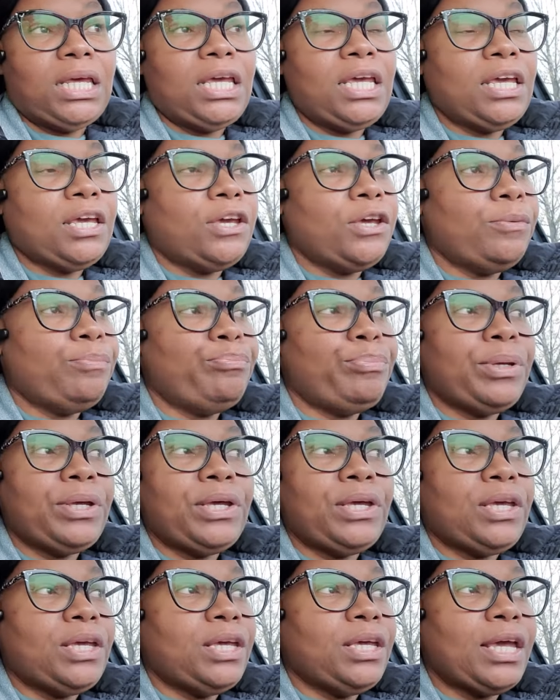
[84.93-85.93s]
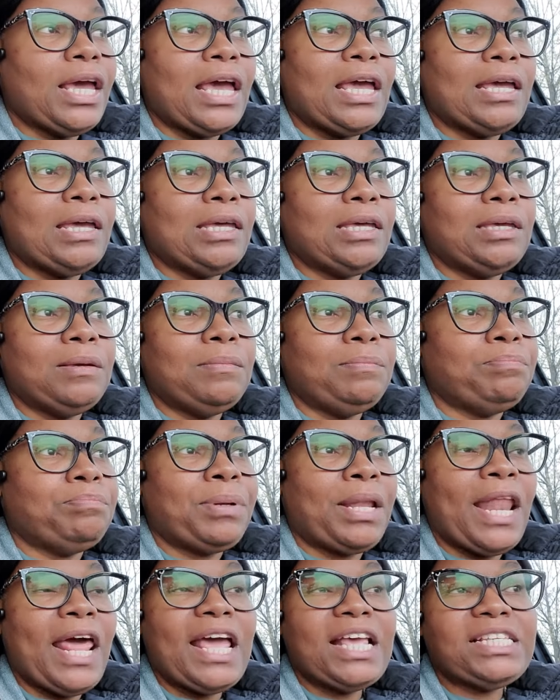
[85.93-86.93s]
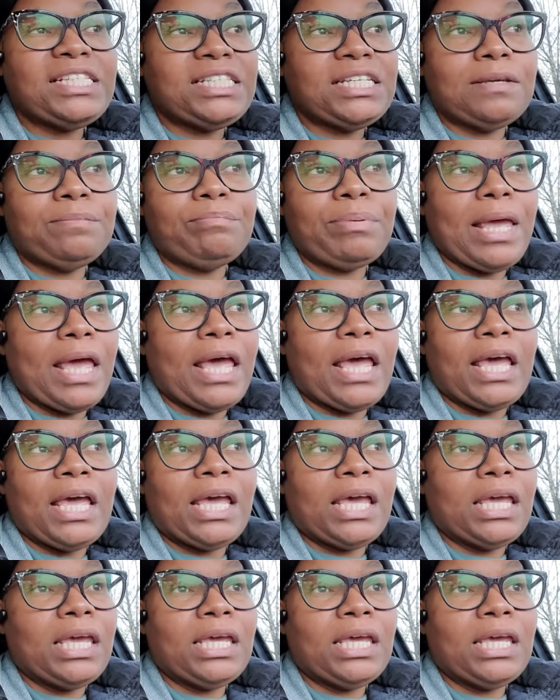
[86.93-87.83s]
it could be a plastic bag.